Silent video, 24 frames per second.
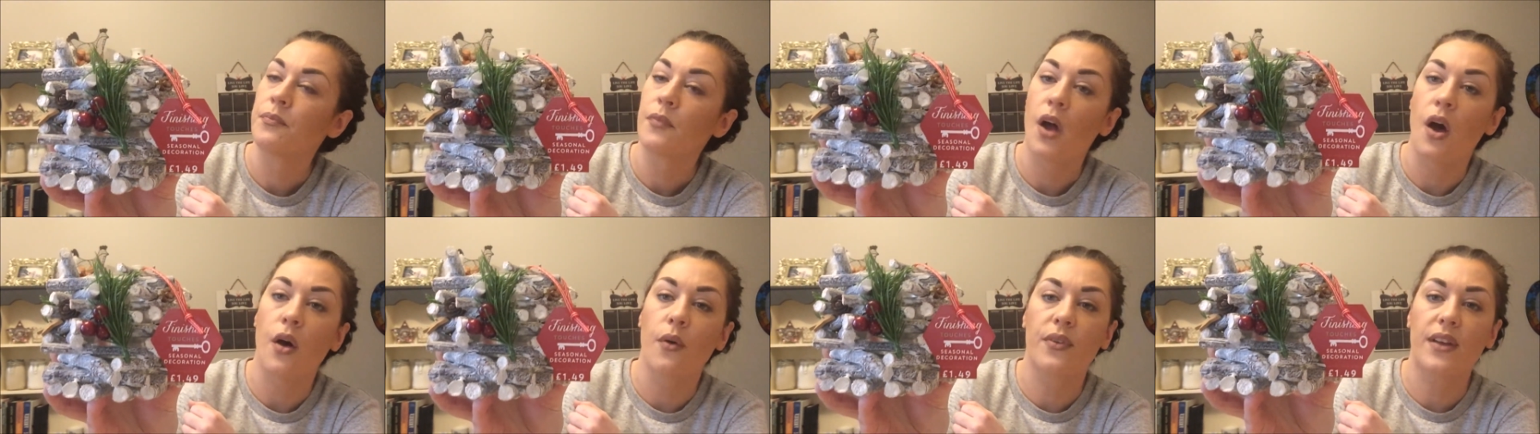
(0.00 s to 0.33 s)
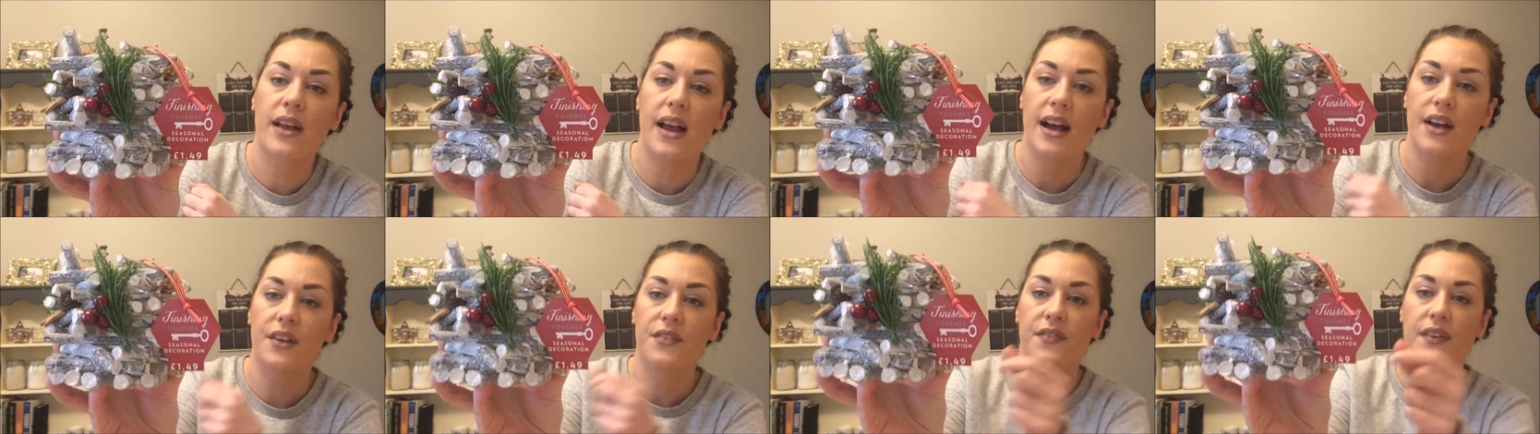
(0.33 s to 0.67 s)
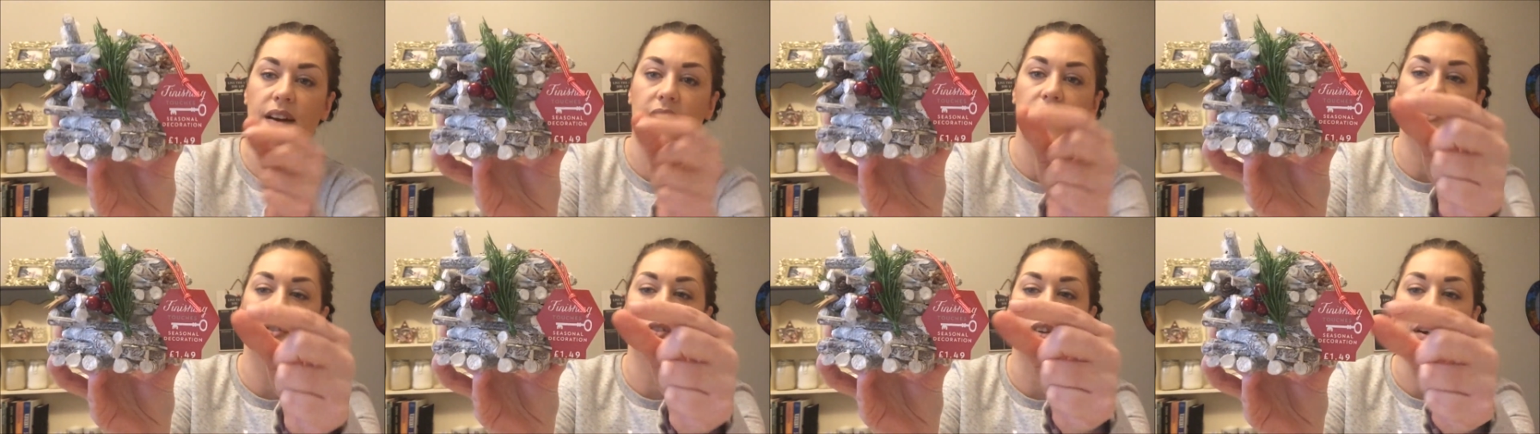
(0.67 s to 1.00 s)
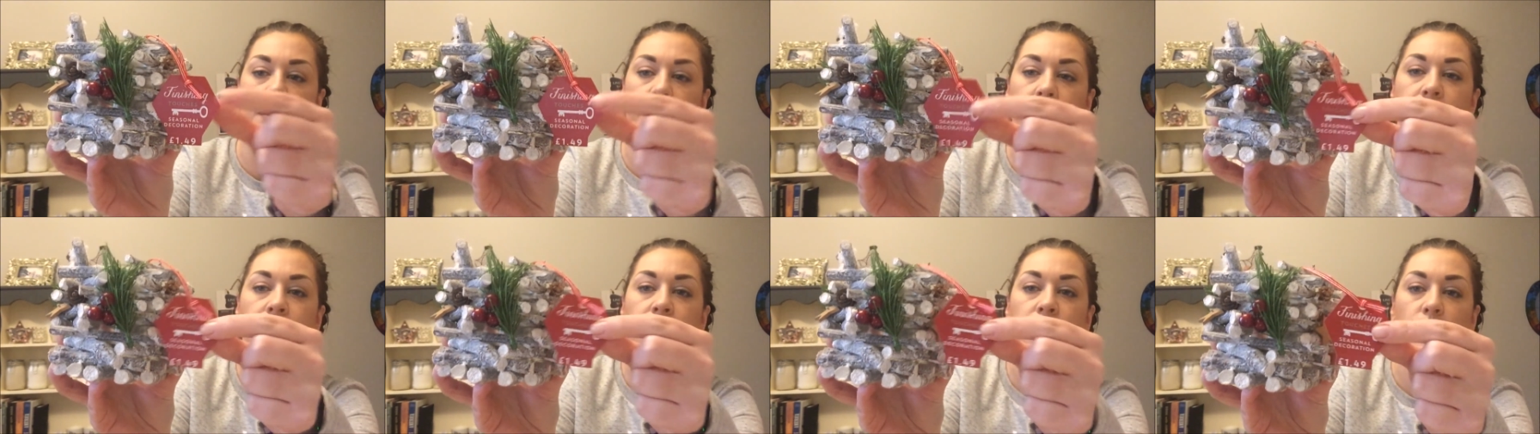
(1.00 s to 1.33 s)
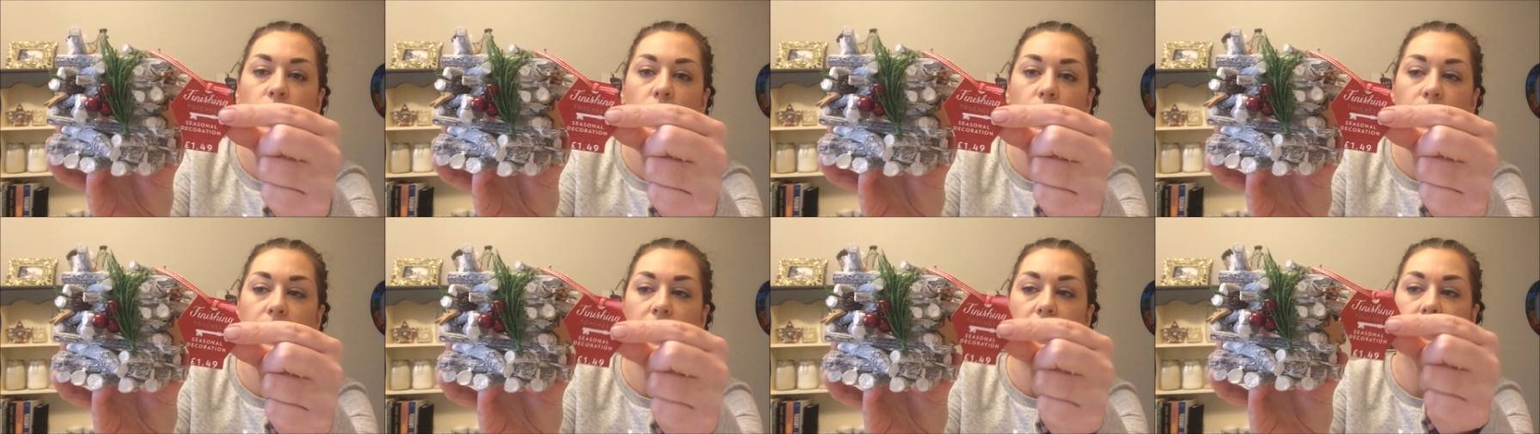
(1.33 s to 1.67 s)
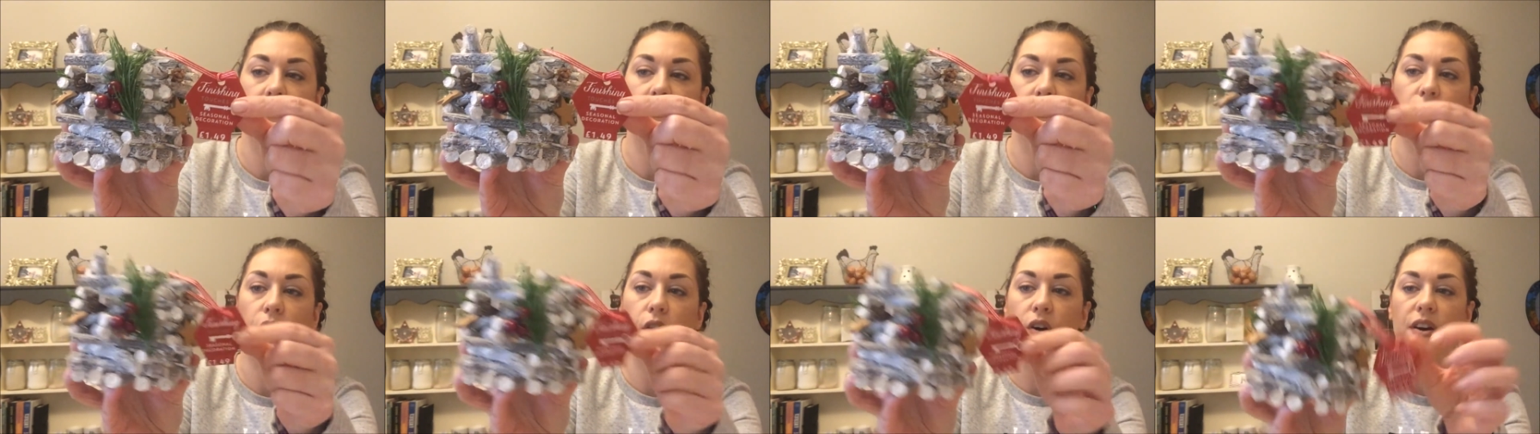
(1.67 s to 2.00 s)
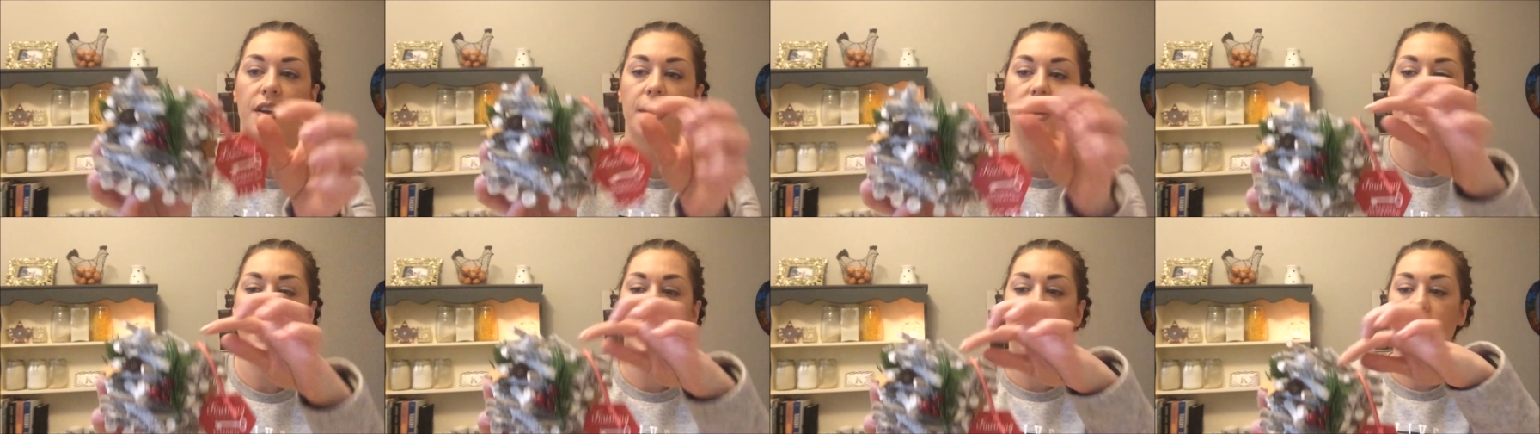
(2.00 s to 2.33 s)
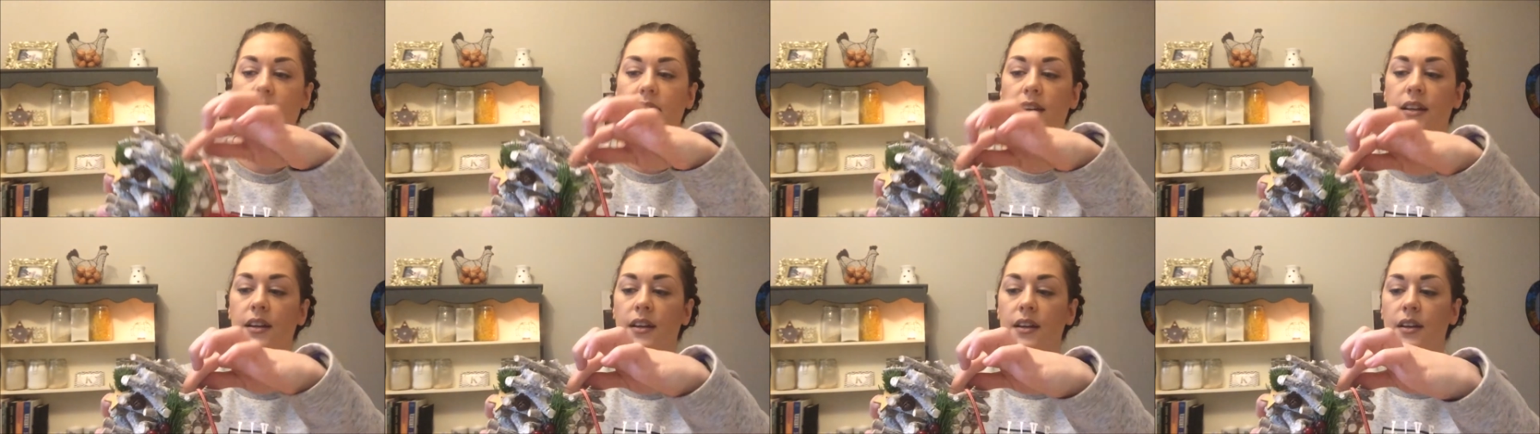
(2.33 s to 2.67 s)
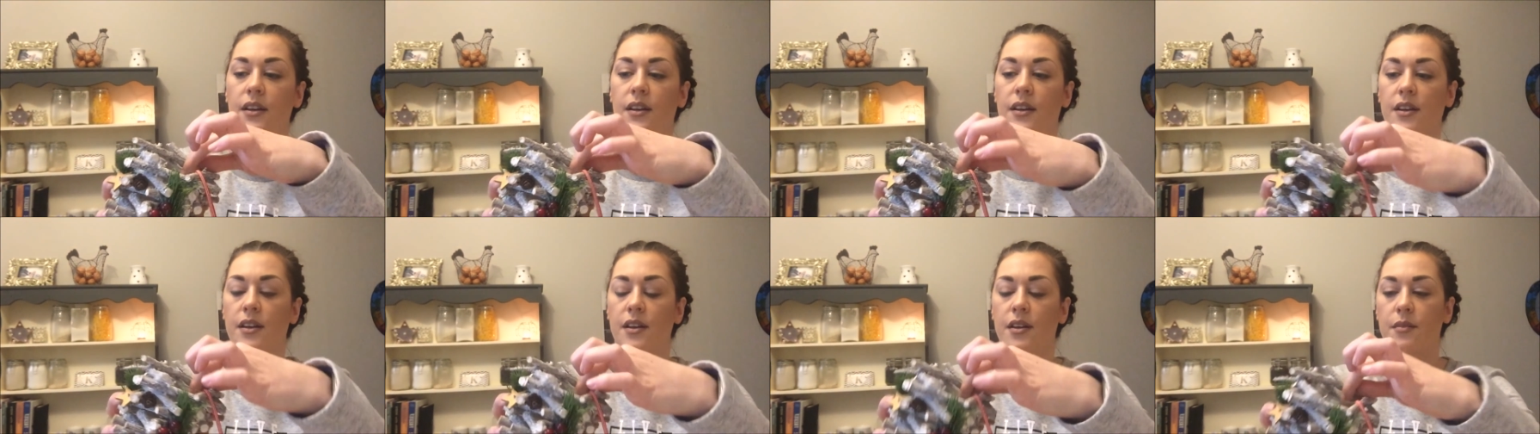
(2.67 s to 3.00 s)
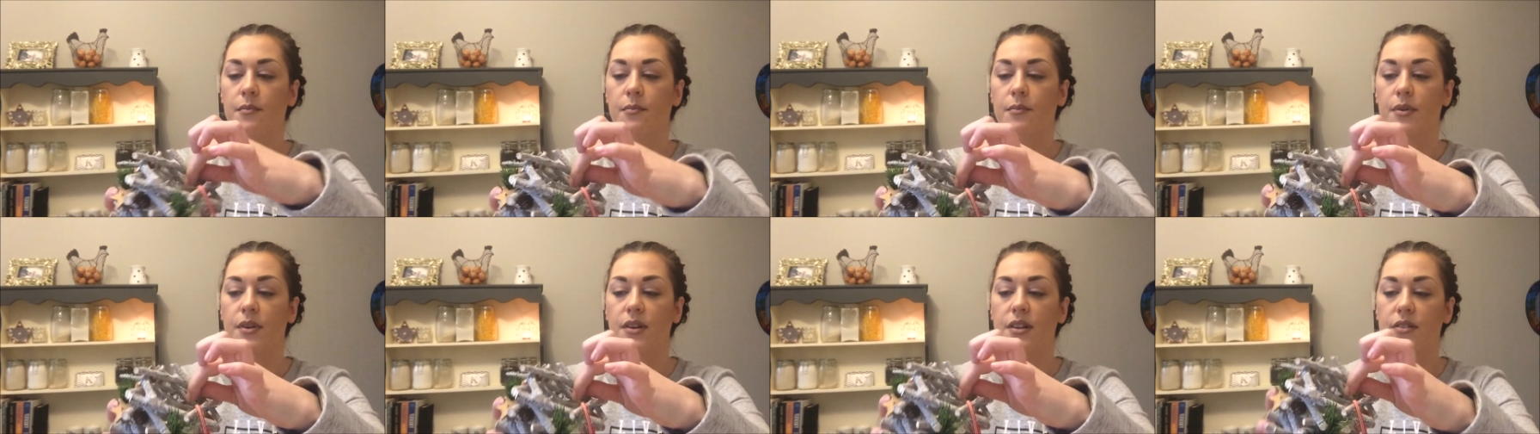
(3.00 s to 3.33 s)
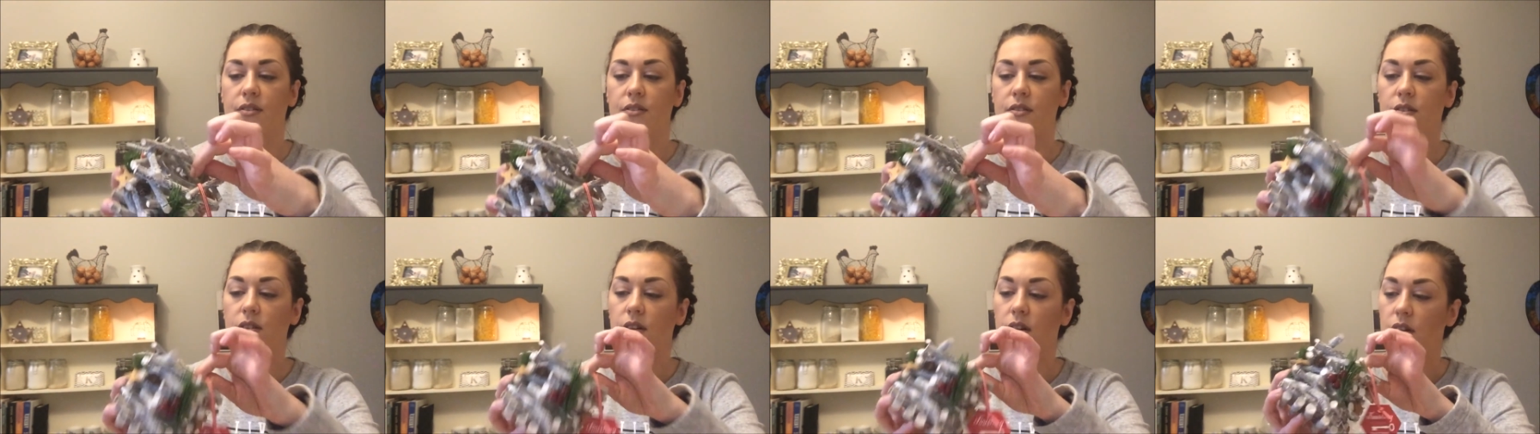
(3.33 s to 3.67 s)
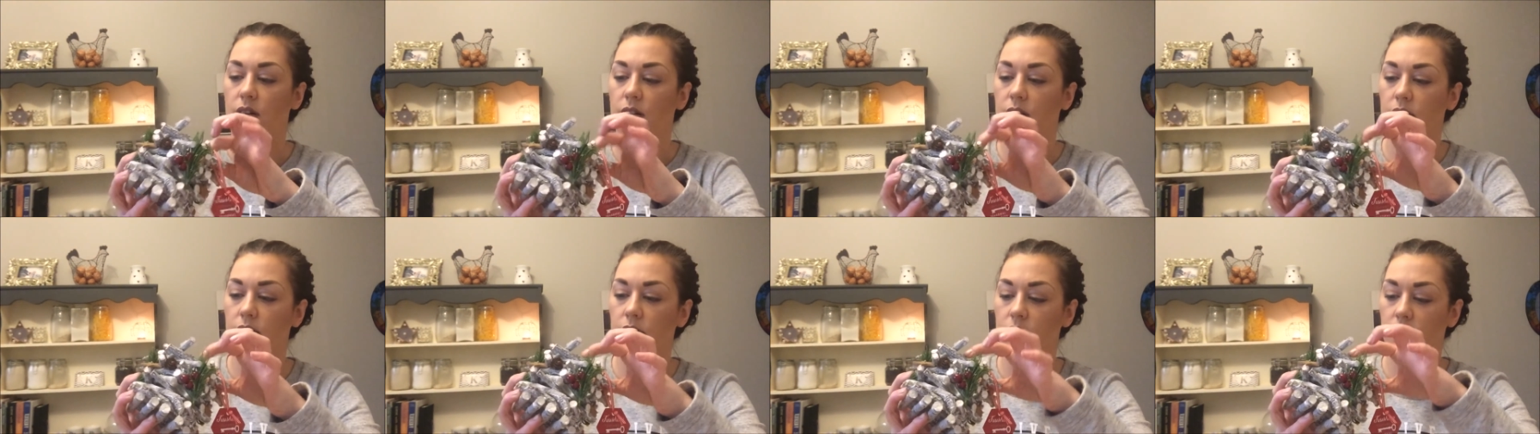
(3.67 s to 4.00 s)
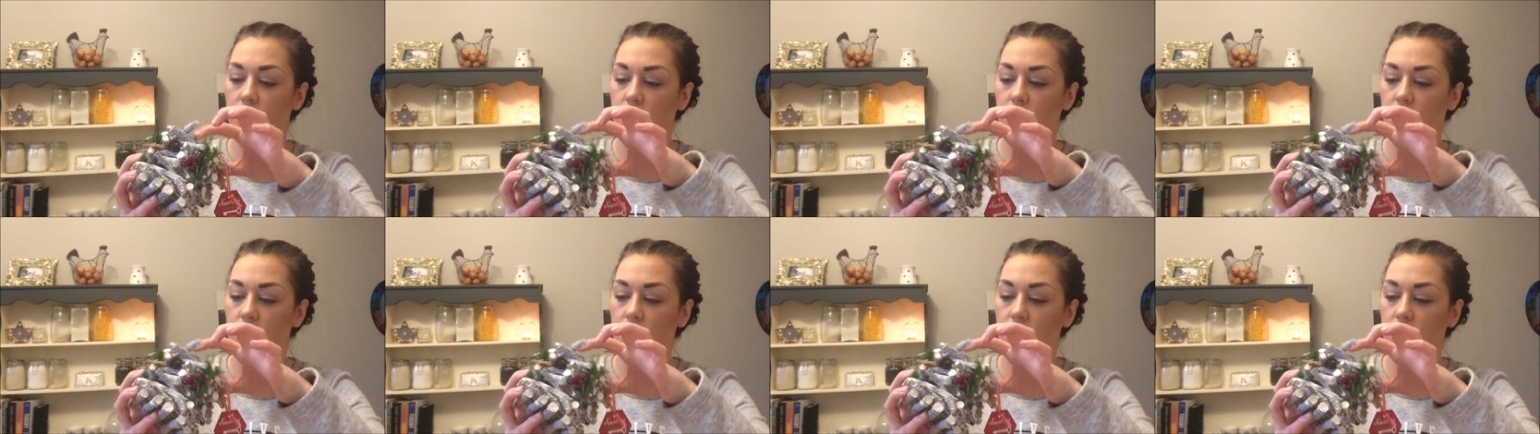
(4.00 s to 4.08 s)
Oh, the Card Factory. £1.49. But it's got...